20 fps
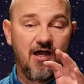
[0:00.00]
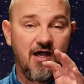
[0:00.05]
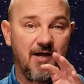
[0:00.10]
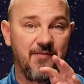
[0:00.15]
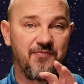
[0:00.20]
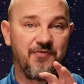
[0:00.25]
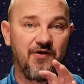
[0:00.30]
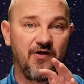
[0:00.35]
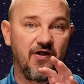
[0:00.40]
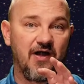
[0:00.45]

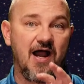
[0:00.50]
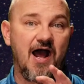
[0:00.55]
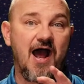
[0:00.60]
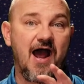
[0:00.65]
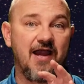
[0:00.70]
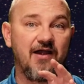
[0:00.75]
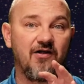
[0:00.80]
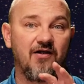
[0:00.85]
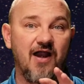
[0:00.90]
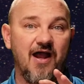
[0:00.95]
up there at
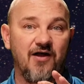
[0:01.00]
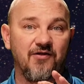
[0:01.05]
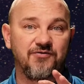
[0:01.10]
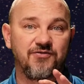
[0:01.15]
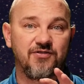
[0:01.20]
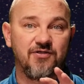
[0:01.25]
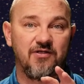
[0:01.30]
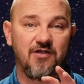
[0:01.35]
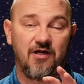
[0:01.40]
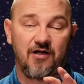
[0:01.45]
higher
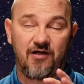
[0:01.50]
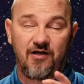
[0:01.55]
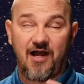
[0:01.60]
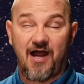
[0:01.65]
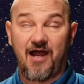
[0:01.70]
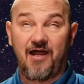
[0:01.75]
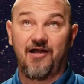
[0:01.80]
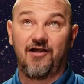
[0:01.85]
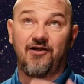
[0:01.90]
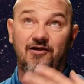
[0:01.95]
alt or
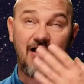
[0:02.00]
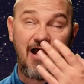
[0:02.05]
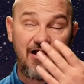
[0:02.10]
higher